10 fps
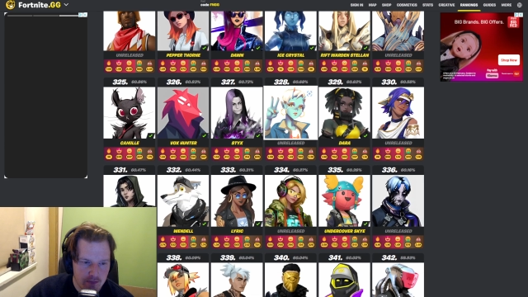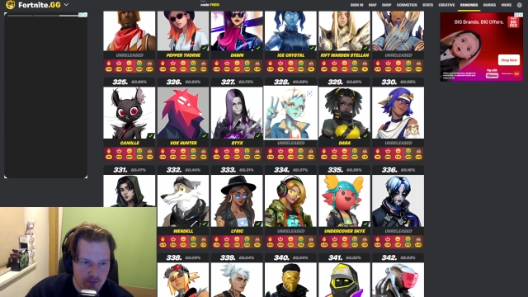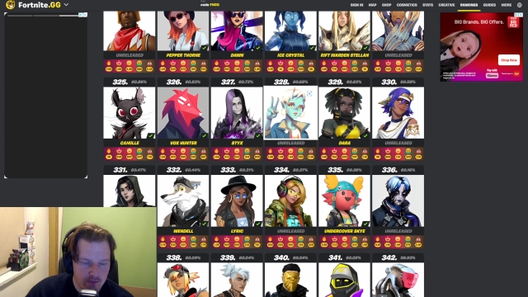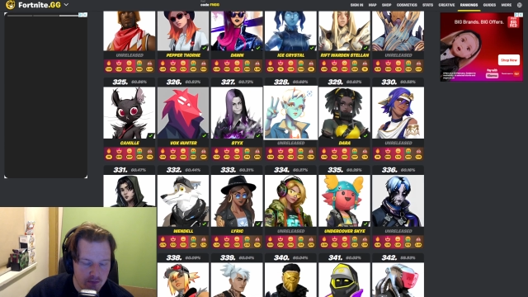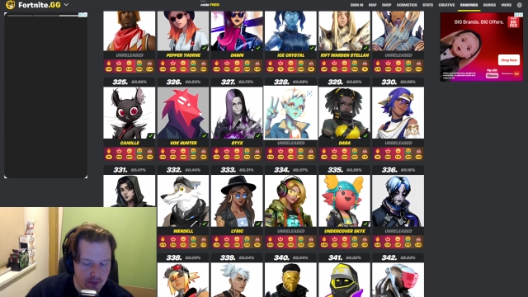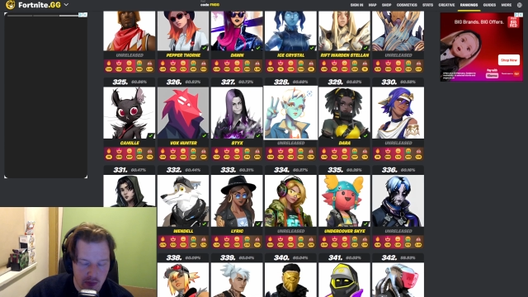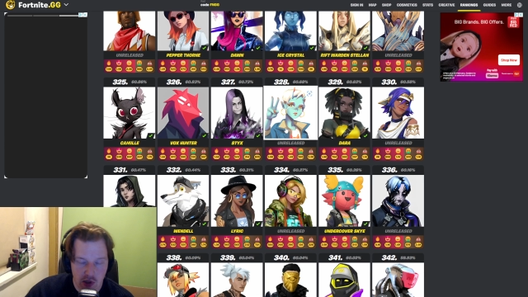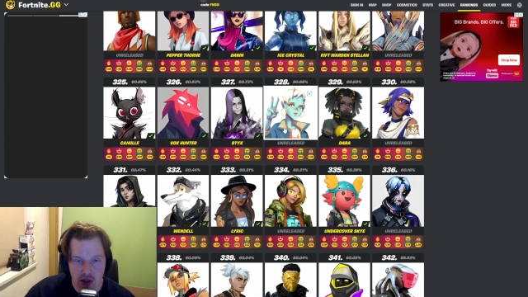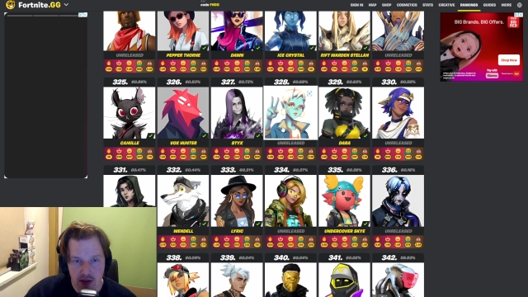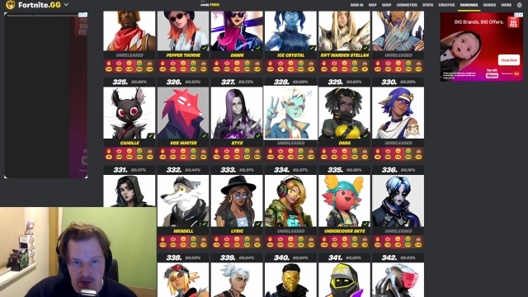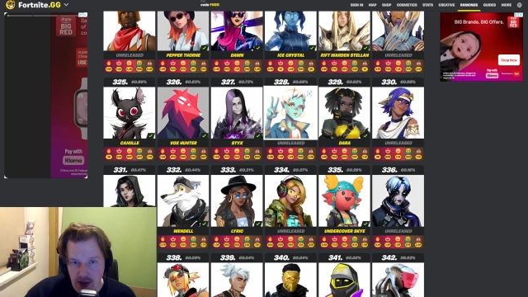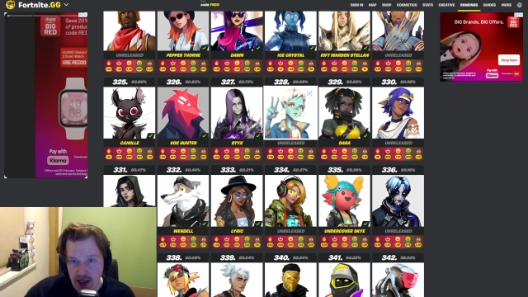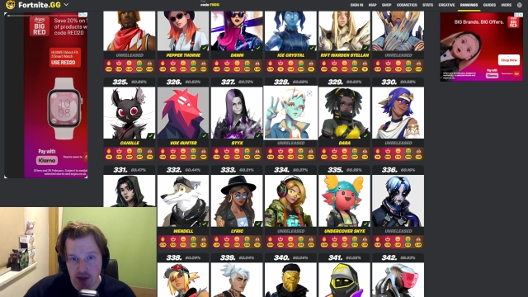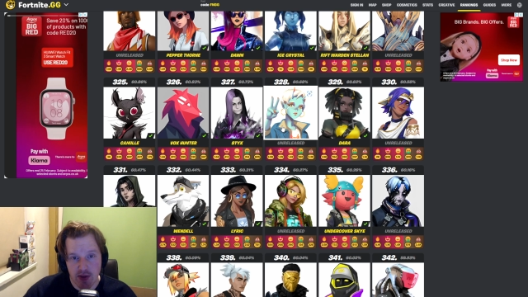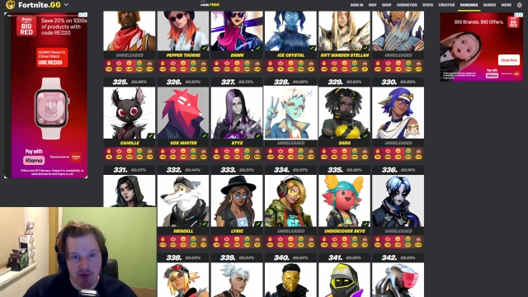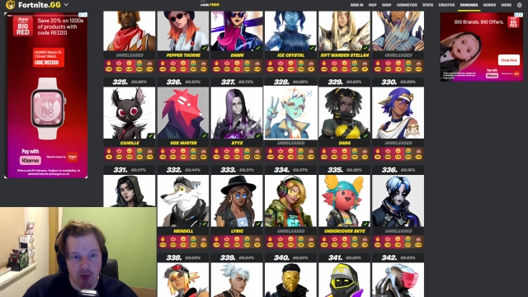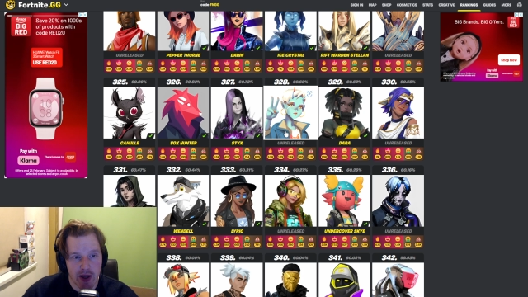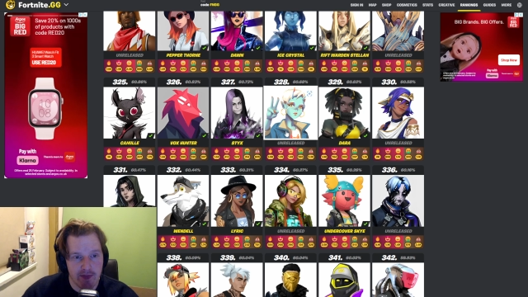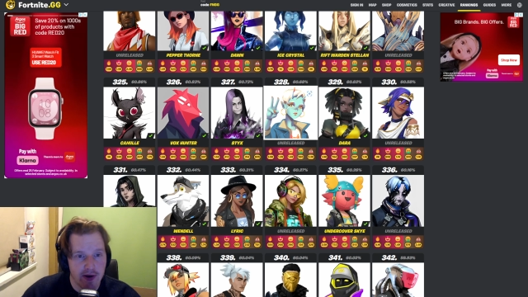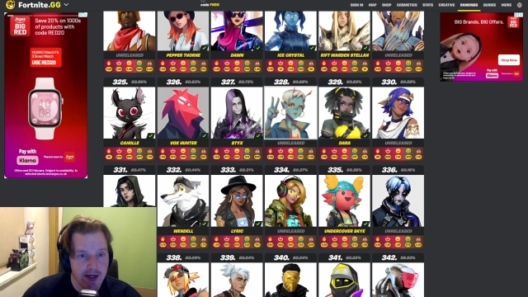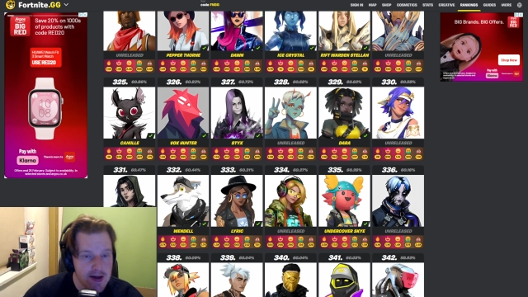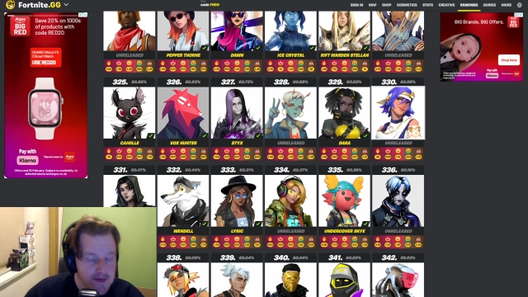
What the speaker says: I guess we have to wait and find out.